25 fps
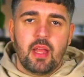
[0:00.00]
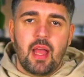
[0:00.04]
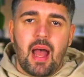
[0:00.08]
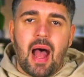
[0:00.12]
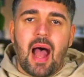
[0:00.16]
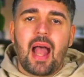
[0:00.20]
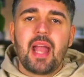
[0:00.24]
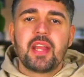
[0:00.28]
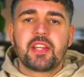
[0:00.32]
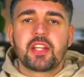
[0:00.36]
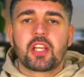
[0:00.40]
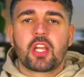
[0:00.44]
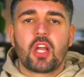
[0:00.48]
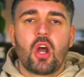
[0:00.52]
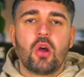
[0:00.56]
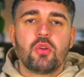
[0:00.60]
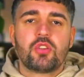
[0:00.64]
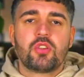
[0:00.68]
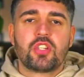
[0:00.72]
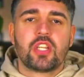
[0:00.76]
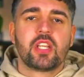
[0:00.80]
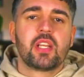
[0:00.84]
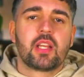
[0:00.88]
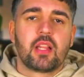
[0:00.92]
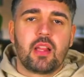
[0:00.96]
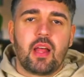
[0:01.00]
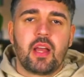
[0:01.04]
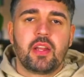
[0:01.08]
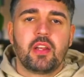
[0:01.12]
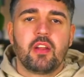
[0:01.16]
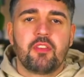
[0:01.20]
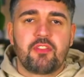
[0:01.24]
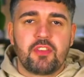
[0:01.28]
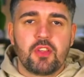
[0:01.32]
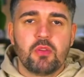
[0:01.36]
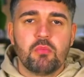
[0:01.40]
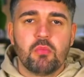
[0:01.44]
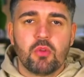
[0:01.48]
I had a coaching client a
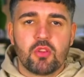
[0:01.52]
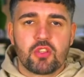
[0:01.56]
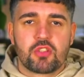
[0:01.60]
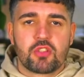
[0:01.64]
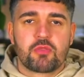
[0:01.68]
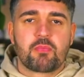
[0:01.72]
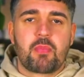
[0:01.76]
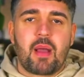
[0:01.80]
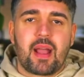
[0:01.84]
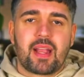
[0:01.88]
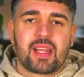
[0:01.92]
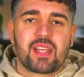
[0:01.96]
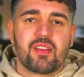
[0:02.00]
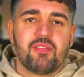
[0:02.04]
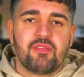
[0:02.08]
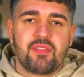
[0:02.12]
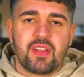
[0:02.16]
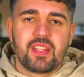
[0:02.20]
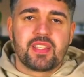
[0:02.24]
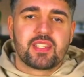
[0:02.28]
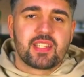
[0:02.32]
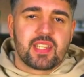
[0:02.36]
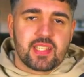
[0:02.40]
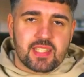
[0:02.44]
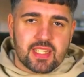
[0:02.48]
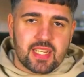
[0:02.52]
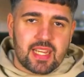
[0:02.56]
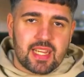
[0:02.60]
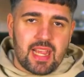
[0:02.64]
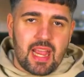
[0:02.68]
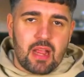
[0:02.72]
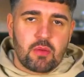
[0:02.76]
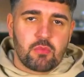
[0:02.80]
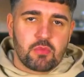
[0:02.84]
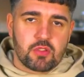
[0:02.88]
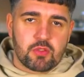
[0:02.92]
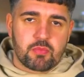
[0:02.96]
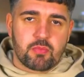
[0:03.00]
few months back convinced his
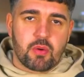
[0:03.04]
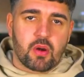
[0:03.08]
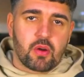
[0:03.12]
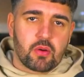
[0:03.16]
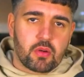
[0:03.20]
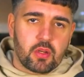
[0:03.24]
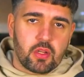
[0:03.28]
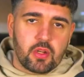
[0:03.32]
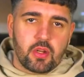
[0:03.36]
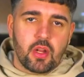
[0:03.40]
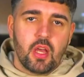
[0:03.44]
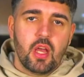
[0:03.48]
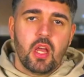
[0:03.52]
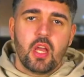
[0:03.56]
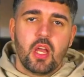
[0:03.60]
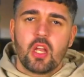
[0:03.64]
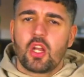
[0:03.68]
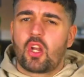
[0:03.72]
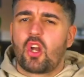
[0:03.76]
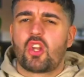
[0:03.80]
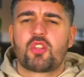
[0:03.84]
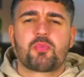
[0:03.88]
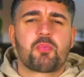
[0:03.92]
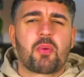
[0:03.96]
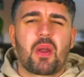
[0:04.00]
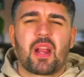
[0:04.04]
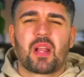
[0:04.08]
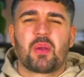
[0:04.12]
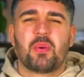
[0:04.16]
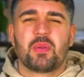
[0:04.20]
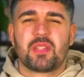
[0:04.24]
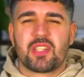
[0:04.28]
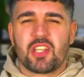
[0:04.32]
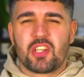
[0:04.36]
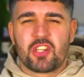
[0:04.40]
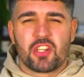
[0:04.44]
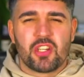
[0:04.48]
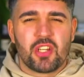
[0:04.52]
account was broken. Cost per
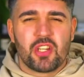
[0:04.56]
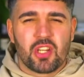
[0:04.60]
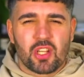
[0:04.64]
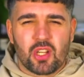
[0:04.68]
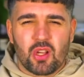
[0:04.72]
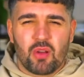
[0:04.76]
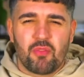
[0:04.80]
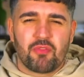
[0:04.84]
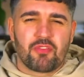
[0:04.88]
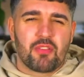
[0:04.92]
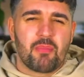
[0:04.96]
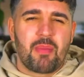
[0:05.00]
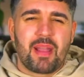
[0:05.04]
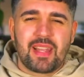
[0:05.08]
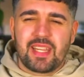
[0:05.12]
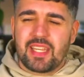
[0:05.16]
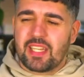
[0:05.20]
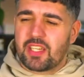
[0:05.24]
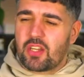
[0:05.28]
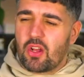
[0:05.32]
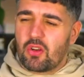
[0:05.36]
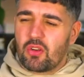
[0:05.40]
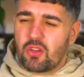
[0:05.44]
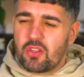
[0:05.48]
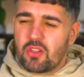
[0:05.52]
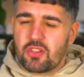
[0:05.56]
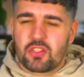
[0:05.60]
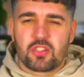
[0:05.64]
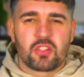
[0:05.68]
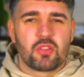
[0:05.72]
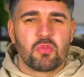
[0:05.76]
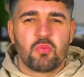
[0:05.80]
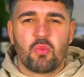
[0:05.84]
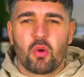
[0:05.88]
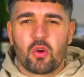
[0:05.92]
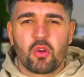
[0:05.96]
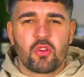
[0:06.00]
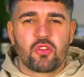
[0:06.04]
acquisition had gone from $80
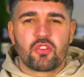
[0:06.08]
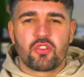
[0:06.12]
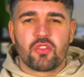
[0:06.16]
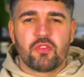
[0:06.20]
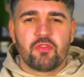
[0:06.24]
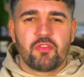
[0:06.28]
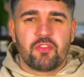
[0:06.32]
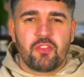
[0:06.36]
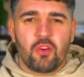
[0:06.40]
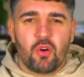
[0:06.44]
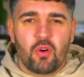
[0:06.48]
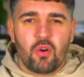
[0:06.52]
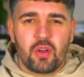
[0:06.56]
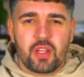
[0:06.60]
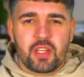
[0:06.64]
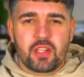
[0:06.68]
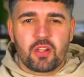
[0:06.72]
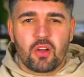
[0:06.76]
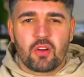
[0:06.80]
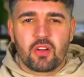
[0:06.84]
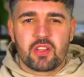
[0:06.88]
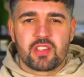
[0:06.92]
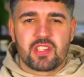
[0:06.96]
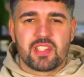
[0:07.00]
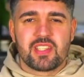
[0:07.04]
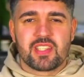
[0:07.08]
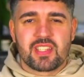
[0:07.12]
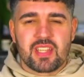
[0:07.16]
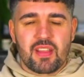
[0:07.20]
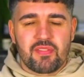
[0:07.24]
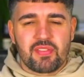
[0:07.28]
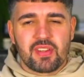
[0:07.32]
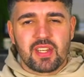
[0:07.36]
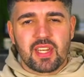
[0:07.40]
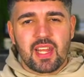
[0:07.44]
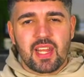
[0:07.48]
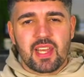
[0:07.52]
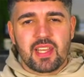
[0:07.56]
to $140 in
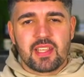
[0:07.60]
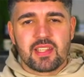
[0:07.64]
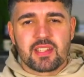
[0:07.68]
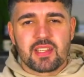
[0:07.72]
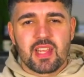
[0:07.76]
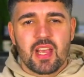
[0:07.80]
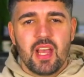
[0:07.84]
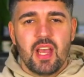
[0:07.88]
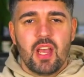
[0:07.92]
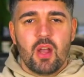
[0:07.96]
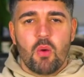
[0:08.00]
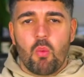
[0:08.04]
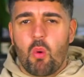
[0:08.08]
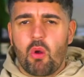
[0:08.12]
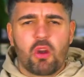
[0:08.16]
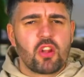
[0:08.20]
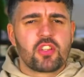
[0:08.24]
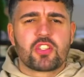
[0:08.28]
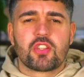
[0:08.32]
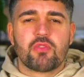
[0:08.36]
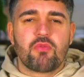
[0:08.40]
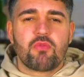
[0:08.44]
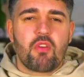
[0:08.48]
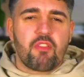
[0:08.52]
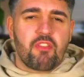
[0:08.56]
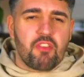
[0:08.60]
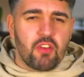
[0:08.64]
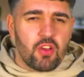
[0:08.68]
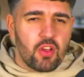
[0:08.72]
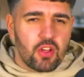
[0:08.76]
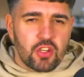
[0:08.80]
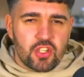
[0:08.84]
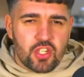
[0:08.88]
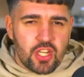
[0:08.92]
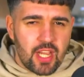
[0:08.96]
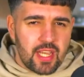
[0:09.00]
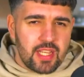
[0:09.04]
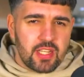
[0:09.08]
7 days. Wanted to
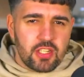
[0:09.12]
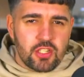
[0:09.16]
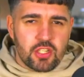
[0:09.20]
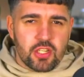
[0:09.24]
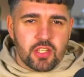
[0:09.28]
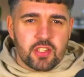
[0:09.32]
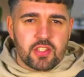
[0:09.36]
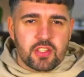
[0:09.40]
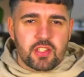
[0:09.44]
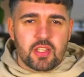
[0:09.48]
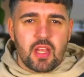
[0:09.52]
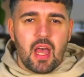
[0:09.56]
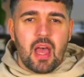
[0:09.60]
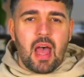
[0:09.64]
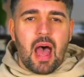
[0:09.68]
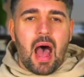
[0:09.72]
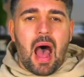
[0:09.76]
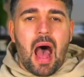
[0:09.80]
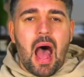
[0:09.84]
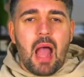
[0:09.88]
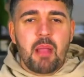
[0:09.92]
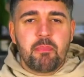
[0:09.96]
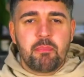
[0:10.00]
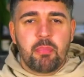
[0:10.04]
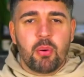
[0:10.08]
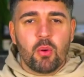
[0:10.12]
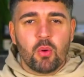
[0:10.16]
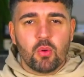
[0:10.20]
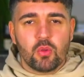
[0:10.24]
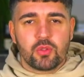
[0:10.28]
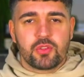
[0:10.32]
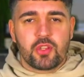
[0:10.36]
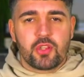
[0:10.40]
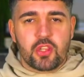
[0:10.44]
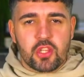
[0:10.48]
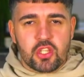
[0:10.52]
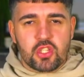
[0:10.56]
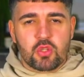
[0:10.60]
revert changes. I
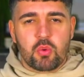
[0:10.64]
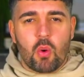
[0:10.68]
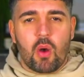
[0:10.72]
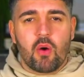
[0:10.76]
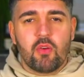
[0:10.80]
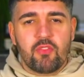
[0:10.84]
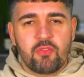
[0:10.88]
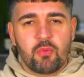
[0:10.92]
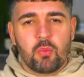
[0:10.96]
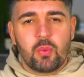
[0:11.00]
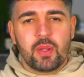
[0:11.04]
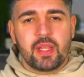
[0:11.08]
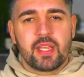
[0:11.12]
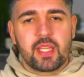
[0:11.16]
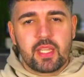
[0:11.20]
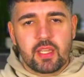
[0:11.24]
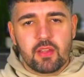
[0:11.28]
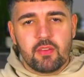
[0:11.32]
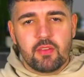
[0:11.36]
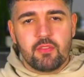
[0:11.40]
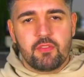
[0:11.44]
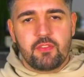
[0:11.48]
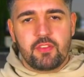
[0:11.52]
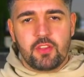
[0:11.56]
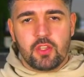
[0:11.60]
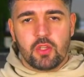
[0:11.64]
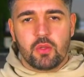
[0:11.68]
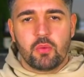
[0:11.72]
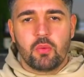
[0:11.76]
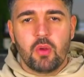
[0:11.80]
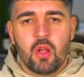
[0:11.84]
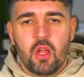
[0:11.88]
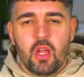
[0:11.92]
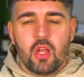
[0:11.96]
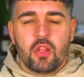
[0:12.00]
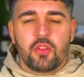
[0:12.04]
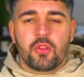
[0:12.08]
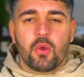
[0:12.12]
pulled the 12-week view.
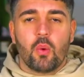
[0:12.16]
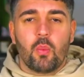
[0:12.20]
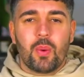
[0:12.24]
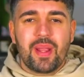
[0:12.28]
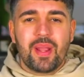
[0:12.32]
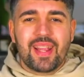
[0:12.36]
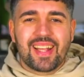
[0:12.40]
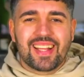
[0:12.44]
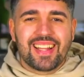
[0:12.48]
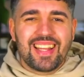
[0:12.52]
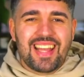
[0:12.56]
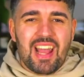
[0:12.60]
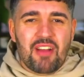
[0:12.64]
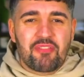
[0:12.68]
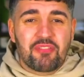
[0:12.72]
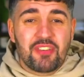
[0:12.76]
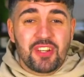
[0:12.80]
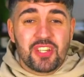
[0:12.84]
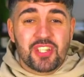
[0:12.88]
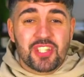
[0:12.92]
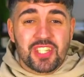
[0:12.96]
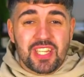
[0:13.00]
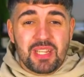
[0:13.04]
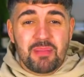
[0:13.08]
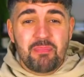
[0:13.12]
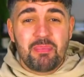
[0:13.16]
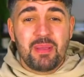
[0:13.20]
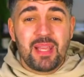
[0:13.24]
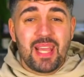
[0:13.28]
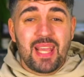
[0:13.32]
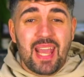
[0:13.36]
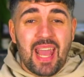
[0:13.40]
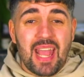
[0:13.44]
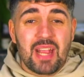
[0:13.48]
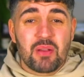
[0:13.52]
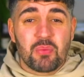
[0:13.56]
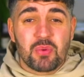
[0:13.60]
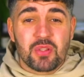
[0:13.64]
The weekly average
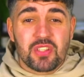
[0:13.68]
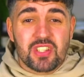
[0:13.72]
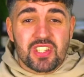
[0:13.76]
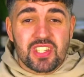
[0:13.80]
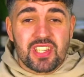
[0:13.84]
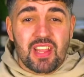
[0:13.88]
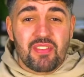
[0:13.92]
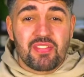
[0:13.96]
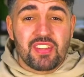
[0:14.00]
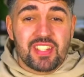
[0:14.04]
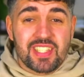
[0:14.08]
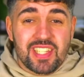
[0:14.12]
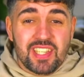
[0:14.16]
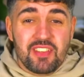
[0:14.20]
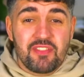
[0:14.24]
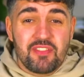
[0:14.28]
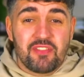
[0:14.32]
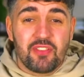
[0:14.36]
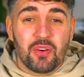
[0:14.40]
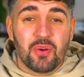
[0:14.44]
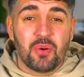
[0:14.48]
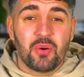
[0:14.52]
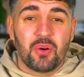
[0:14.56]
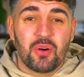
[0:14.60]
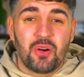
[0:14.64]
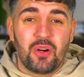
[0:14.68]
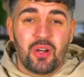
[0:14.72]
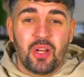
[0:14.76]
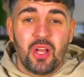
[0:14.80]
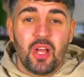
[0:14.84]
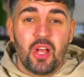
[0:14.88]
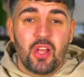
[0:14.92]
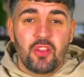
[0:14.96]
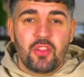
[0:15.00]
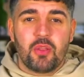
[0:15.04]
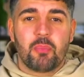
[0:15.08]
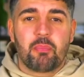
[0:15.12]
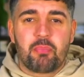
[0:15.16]
CPA was 74.
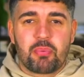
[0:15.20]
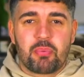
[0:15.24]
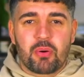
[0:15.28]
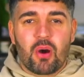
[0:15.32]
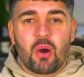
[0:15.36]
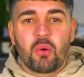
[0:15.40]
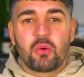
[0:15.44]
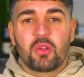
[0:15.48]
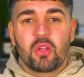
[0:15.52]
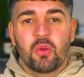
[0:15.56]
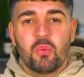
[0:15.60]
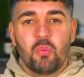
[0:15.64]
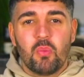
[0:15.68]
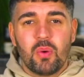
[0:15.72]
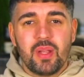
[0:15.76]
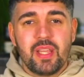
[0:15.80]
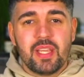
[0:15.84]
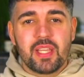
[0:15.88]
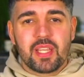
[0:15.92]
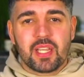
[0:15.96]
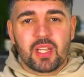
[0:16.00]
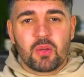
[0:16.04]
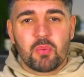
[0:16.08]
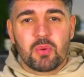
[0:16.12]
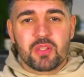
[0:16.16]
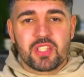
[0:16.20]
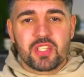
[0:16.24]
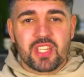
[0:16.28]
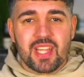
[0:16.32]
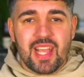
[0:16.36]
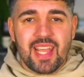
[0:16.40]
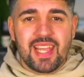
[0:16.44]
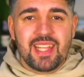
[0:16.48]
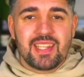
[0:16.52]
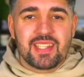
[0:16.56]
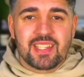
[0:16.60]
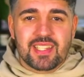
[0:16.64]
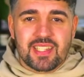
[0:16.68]
The broken week was
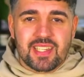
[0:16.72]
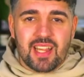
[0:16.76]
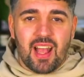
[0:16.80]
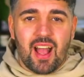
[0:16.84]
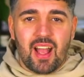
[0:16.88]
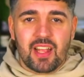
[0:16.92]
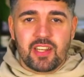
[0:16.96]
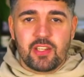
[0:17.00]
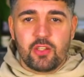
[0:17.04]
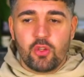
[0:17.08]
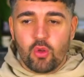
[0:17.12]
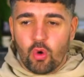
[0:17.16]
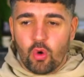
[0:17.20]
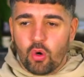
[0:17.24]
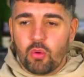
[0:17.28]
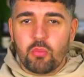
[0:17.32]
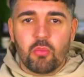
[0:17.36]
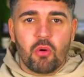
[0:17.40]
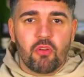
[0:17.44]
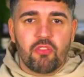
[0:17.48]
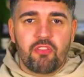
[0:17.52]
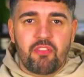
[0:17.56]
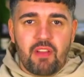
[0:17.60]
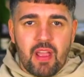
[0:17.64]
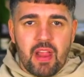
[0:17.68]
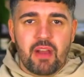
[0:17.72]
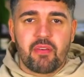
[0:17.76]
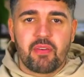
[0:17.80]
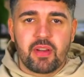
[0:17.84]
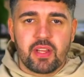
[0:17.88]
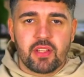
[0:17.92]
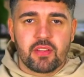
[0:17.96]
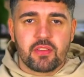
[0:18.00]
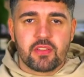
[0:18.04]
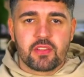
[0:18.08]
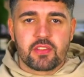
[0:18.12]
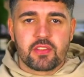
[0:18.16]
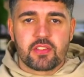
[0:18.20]
inside normal
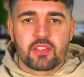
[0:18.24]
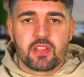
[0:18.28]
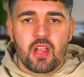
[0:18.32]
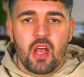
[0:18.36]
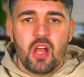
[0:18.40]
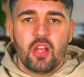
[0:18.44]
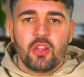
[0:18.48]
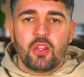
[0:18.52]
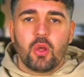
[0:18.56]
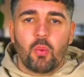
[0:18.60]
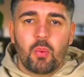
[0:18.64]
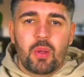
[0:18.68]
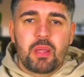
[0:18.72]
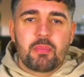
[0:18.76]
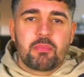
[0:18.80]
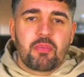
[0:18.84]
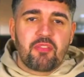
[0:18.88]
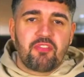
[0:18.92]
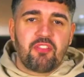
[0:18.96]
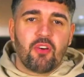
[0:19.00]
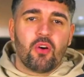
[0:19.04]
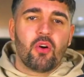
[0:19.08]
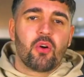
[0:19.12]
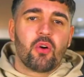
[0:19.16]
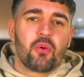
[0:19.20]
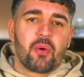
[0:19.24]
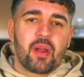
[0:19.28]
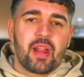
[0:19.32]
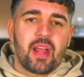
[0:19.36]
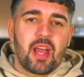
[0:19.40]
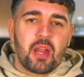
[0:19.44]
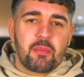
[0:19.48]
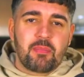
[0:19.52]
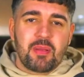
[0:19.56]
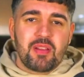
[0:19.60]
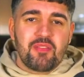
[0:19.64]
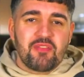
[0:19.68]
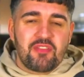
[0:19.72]
variance. The week before it
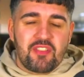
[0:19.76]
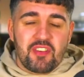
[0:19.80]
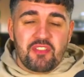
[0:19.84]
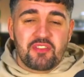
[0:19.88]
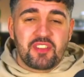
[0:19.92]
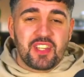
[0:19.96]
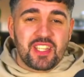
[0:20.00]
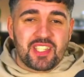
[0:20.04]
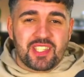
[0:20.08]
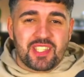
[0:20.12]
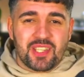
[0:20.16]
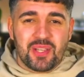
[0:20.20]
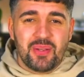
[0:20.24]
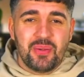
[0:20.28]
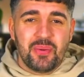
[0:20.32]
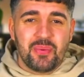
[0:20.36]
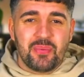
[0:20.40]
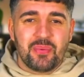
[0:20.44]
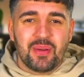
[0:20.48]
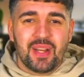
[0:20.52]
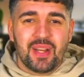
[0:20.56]
had been 52.